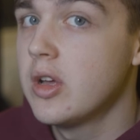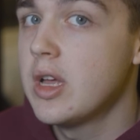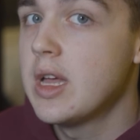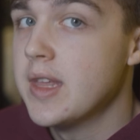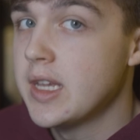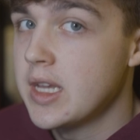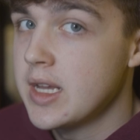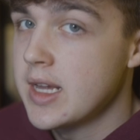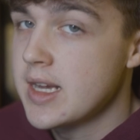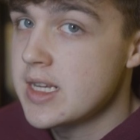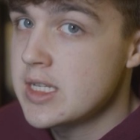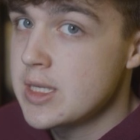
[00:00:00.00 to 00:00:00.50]

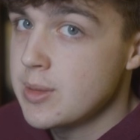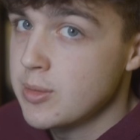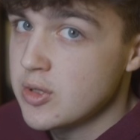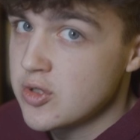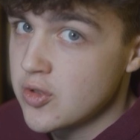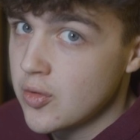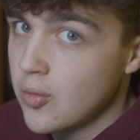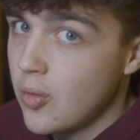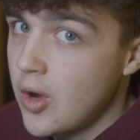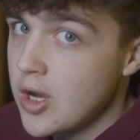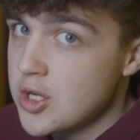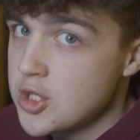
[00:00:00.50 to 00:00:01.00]
Thank you guys so
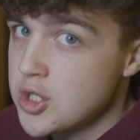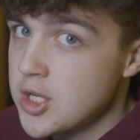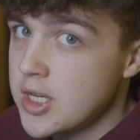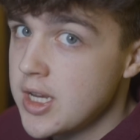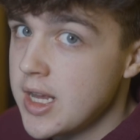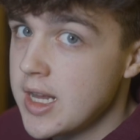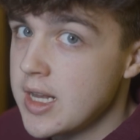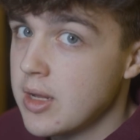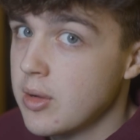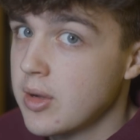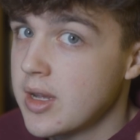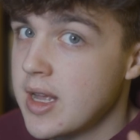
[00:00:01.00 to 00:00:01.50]
much for
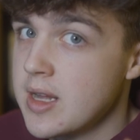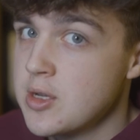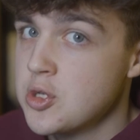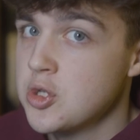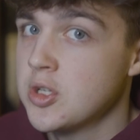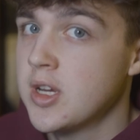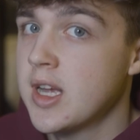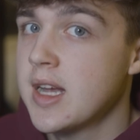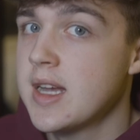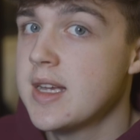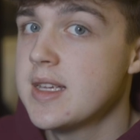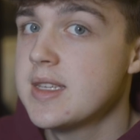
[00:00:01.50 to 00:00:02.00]
watching, and I'll catch
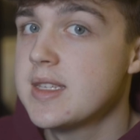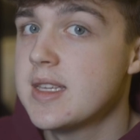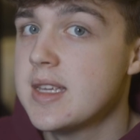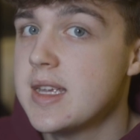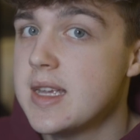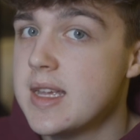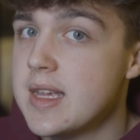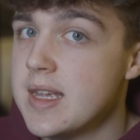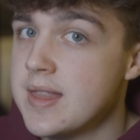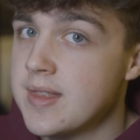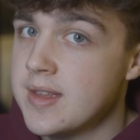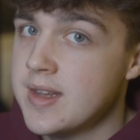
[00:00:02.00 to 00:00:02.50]
you guys
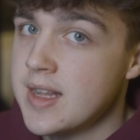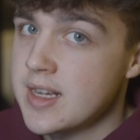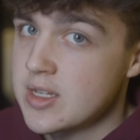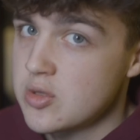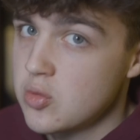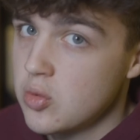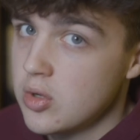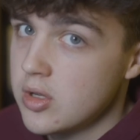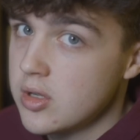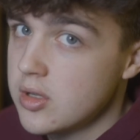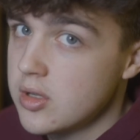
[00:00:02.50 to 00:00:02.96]
in the next